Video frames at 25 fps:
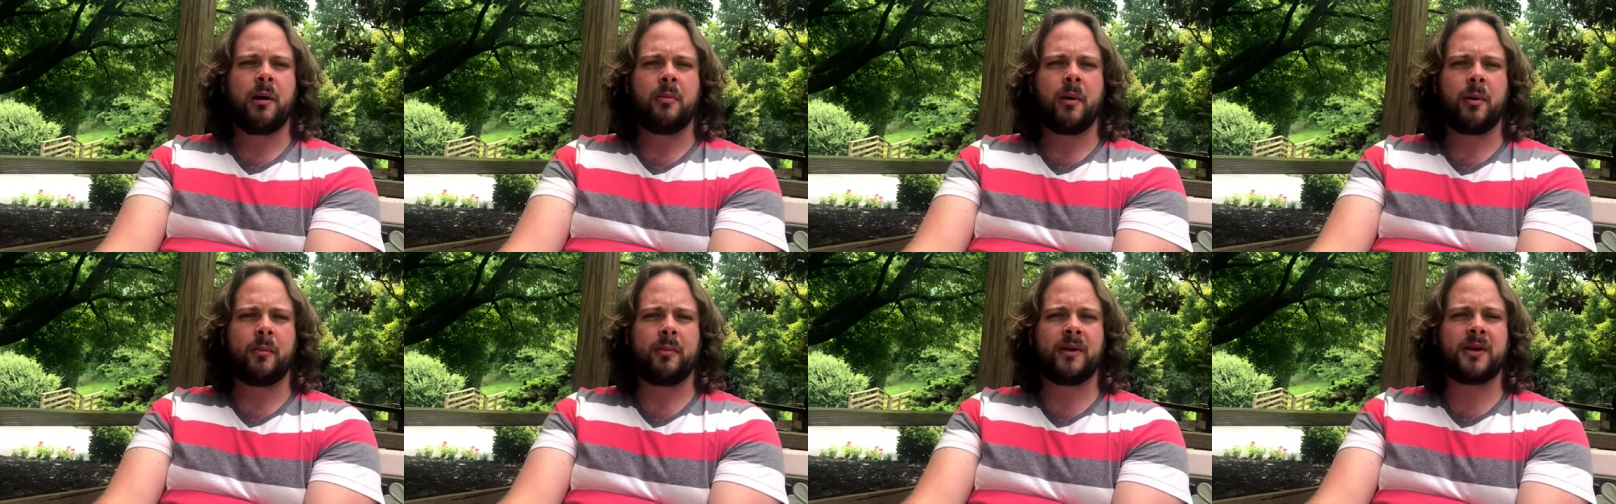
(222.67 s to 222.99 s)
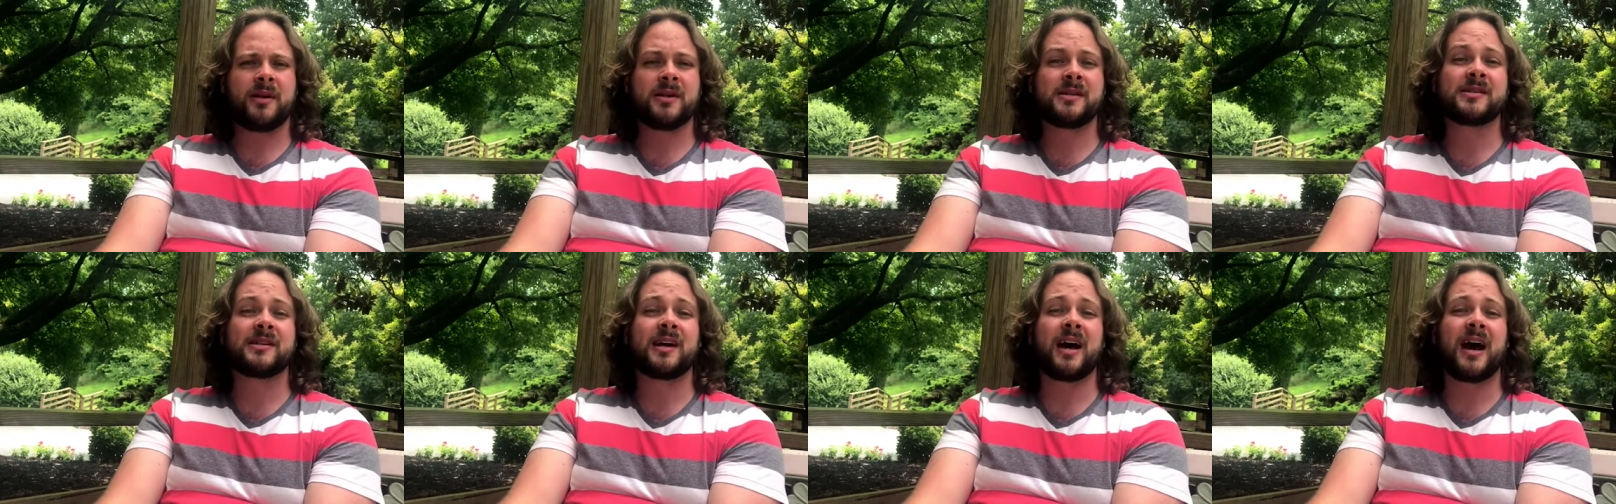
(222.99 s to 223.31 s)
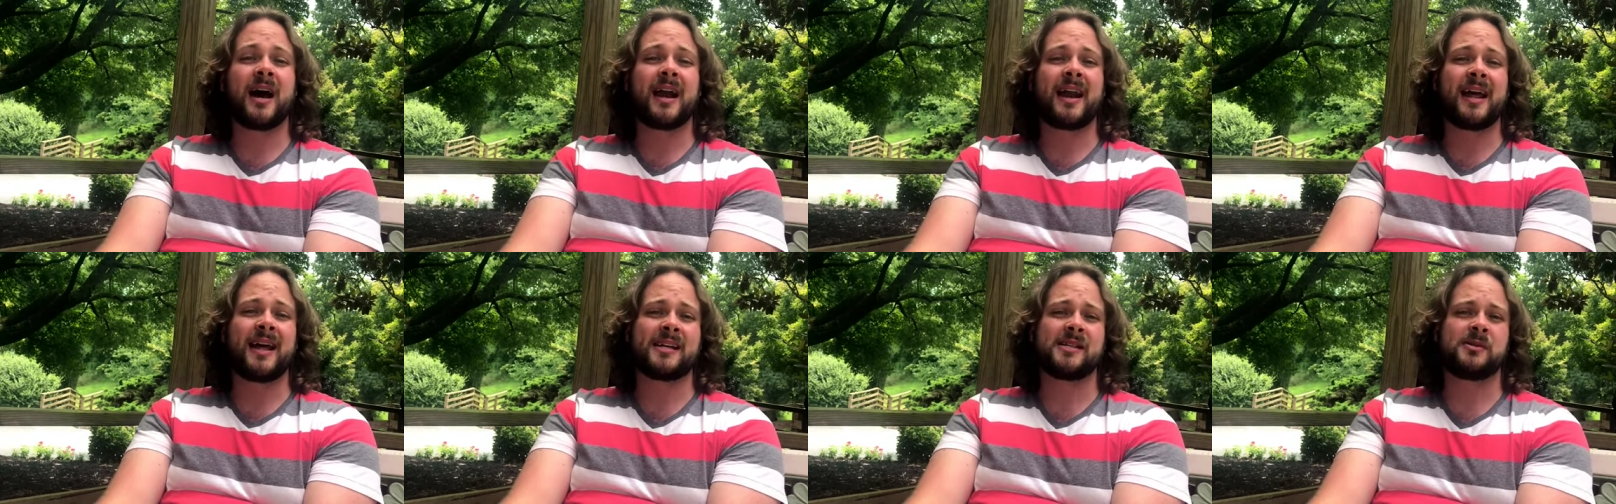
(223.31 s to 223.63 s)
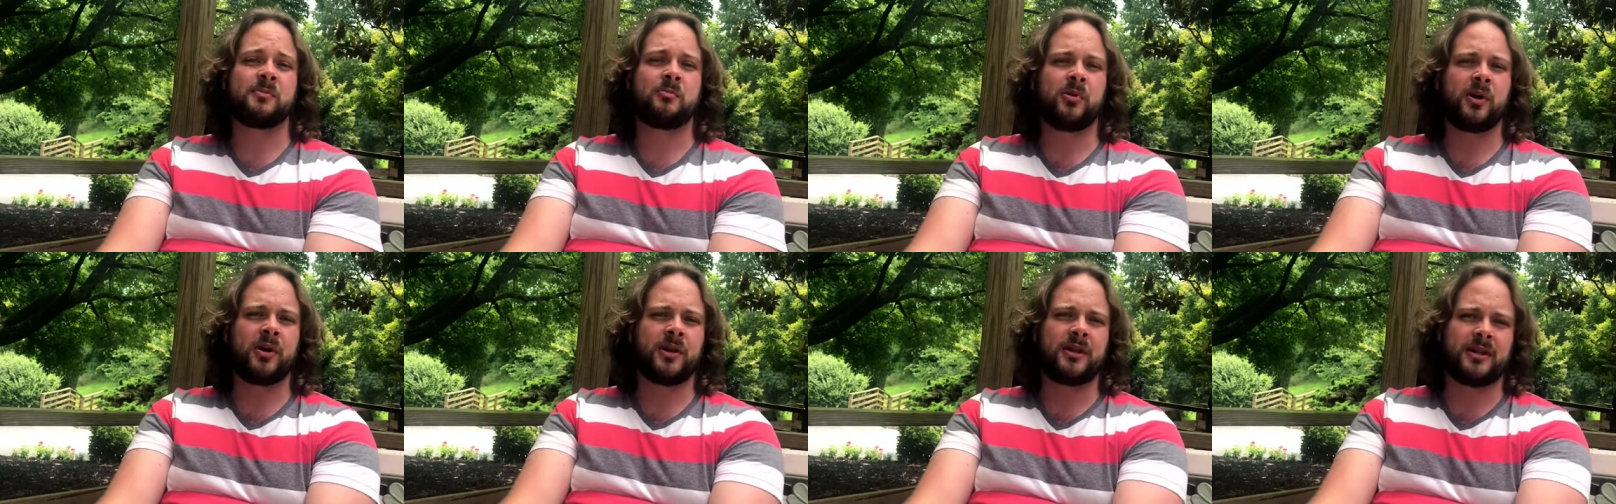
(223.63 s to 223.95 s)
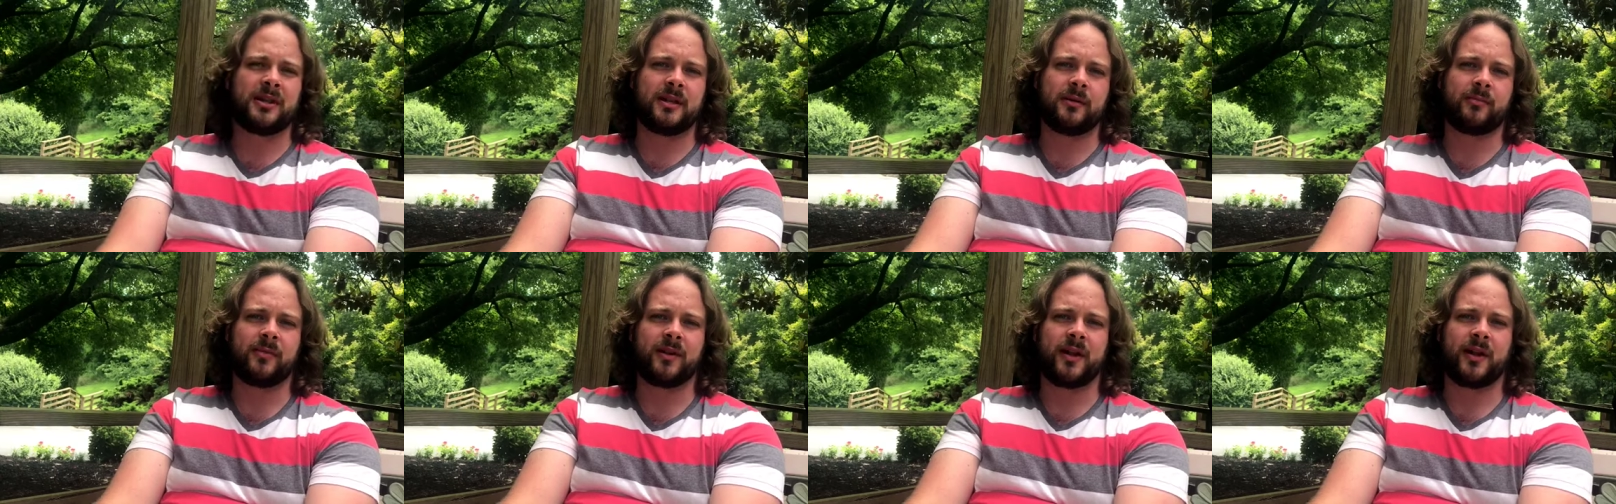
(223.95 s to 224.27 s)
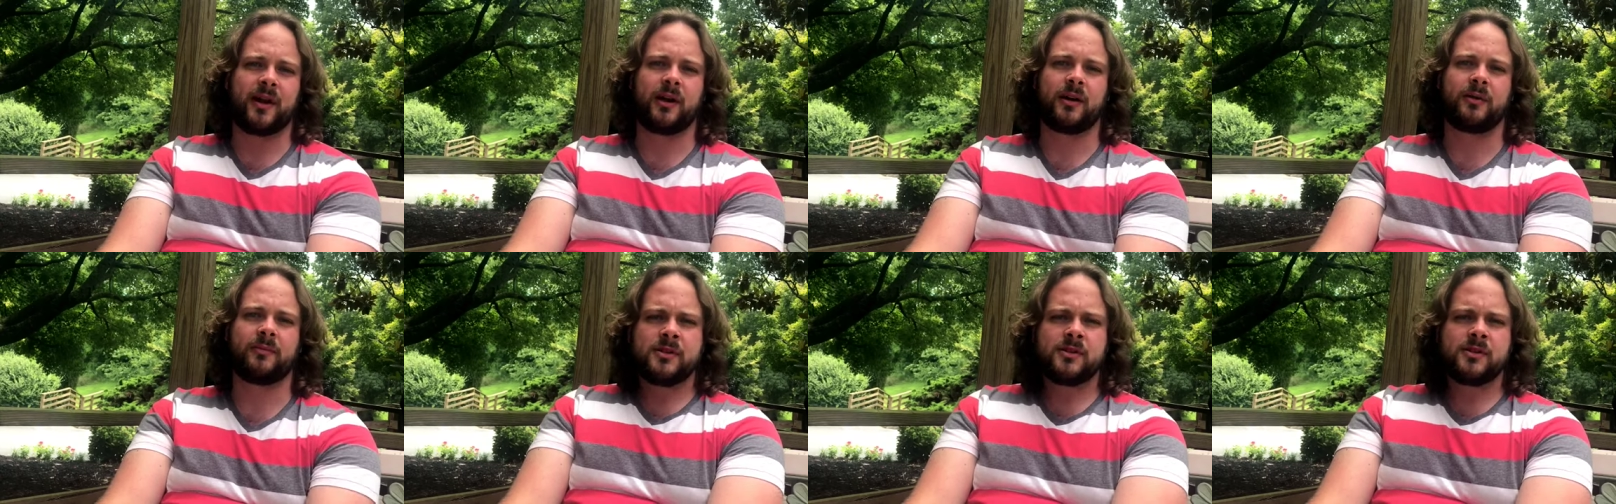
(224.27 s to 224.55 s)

but because God has put them there.